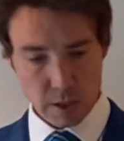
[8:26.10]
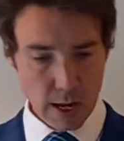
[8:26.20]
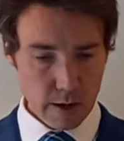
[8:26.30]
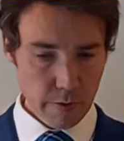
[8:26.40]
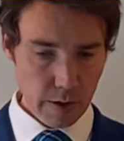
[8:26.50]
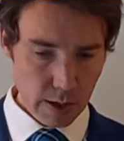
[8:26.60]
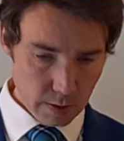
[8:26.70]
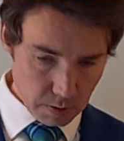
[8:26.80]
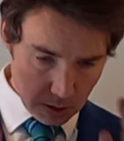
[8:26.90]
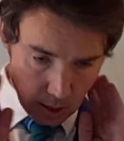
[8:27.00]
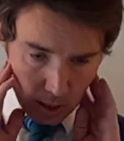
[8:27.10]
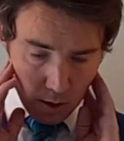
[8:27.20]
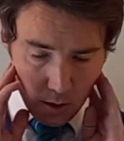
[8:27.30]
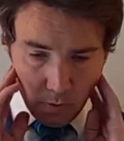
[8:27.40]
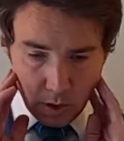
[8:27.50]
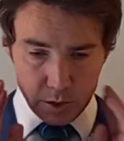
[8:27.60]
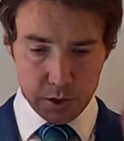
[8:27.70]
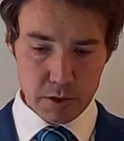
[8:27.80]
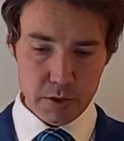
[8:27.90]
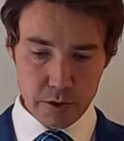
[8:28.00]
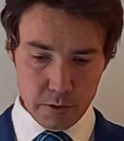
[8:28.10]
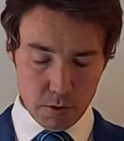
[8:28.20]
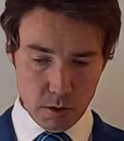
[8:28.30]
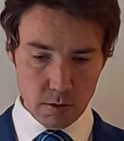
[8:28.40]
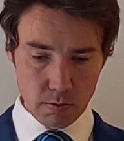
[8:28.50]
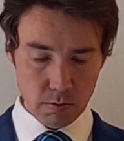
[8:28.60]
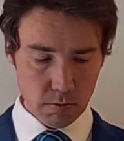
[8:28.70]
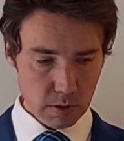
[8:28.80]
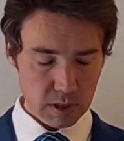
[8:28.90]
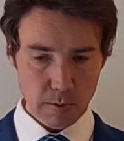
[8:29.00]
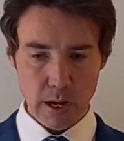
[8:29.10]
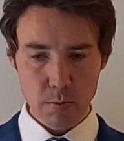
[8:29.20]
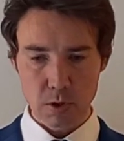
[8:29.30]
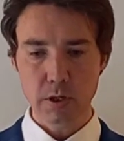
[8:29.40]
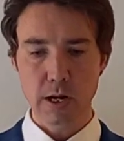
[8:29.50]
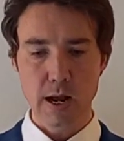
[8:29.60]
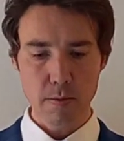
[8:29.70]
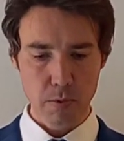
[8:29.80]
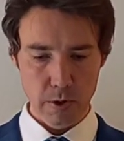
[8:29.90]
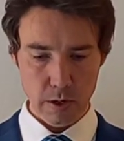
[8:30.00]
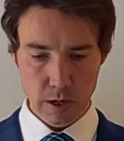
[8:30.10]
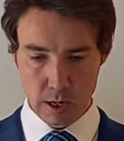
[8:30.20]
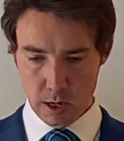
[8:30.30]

there anything else? Right, just to explain what's going to happen.